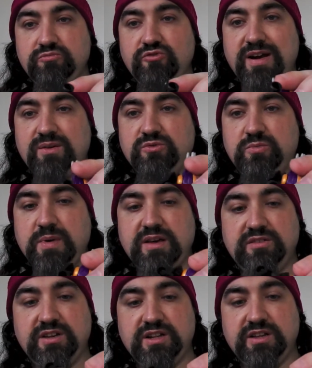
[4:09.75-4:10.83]
round
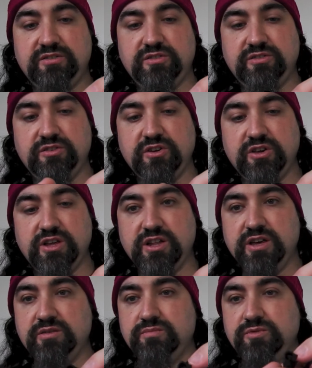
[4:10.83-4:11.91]
basically. It's a
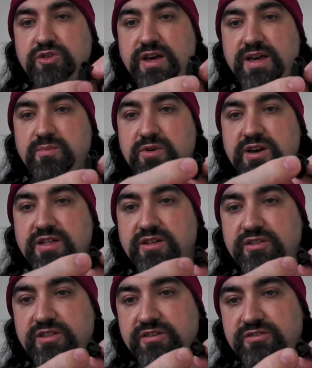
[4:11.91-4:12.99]
circular shape, and
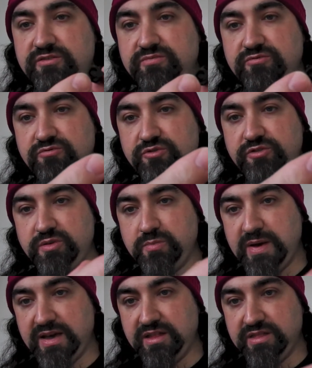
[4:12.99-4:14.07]
like these thruster
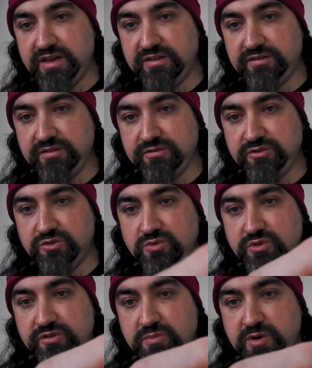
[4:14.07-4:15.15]
peg things. I'm not sure
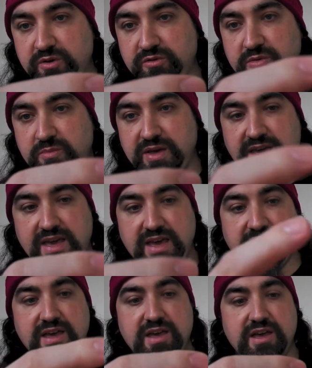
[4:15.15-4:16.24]
what they're supposed to be here,
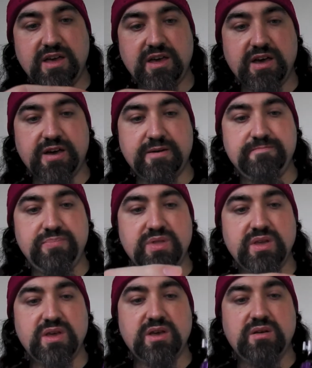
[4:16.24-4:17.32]

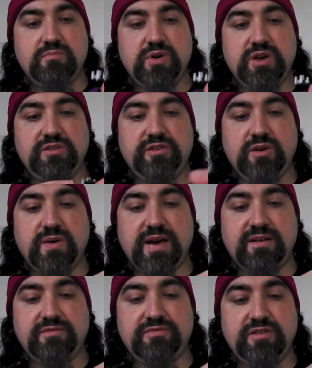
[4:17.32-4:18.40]
but you do
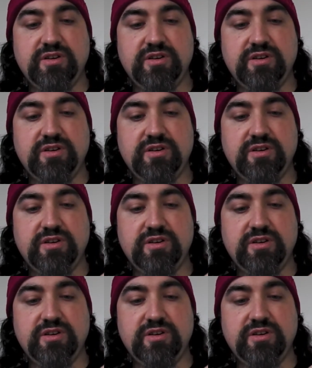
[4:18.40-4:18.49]
have